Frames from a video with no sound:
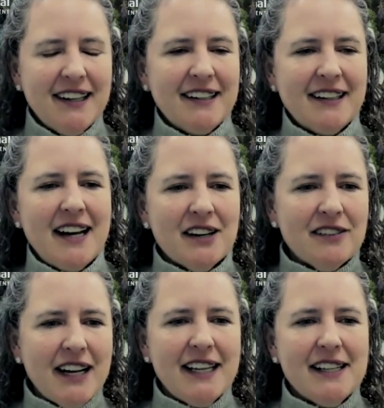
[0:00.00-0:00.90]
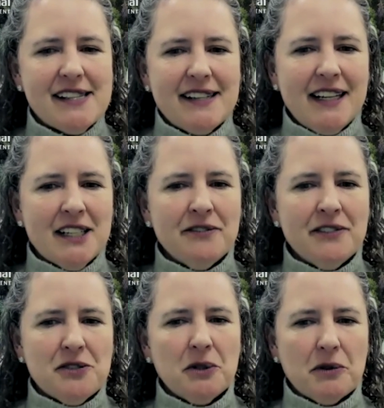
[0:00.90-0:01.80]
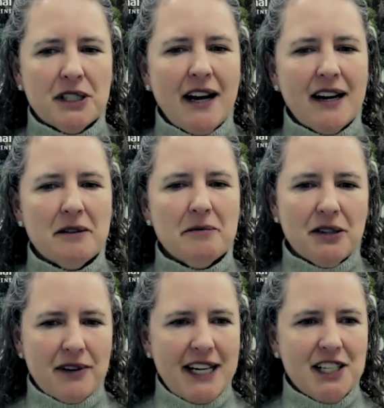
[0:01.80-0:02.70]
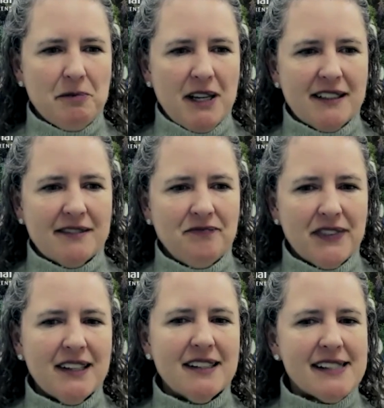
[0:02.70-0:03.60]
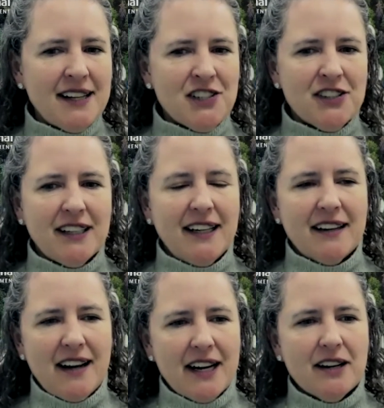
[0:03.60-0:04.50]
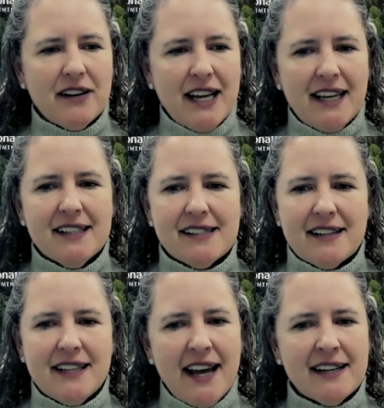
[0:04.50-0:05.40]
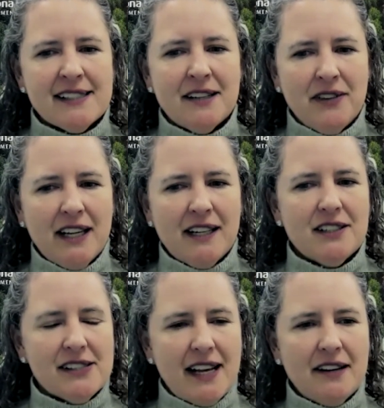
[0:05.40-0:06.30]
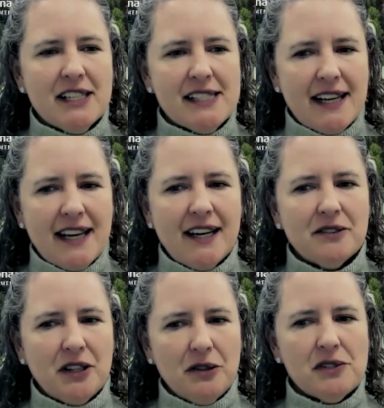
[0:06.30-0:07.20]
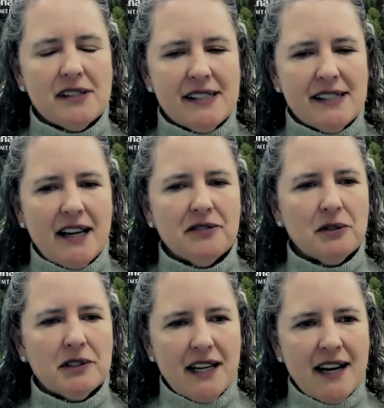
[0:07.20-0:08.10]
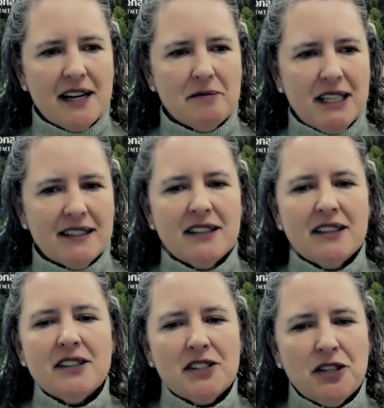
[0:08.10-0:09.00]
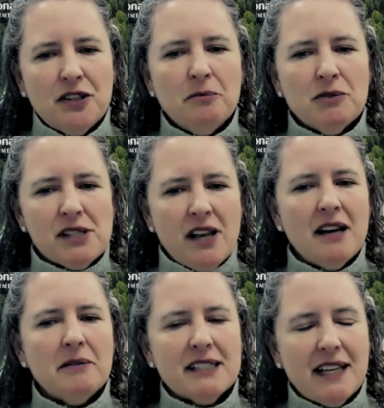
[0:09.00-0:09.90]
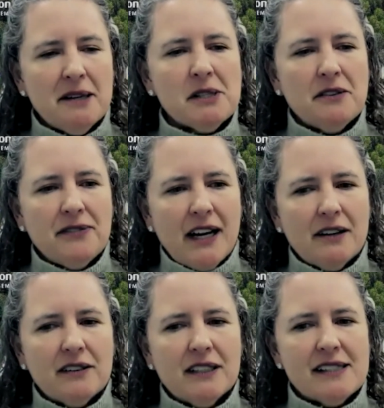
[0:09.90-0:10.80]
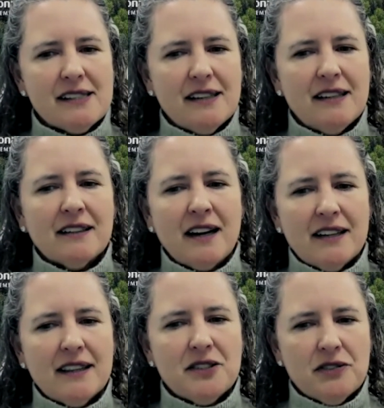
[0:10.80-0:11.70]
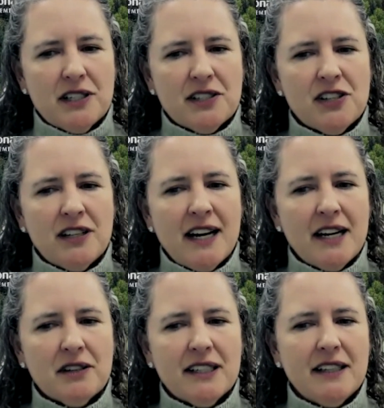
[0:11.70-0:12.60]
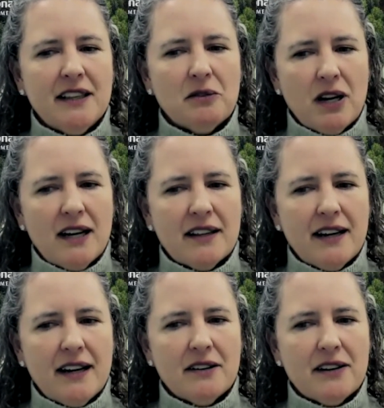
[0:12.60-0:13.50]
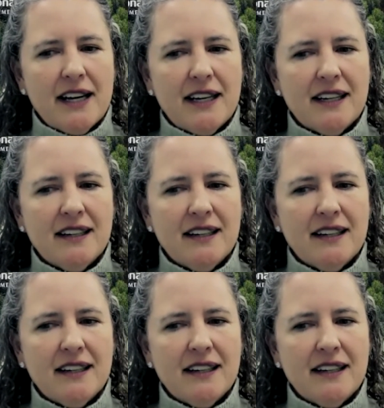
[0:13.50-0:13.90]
An IRA is an individual retirement arrangement. Essentially, an IRA is a tax-advantaged savings account used to save for retirement. The two most common types of IRAs are the traditional IRA and the Roth IRA.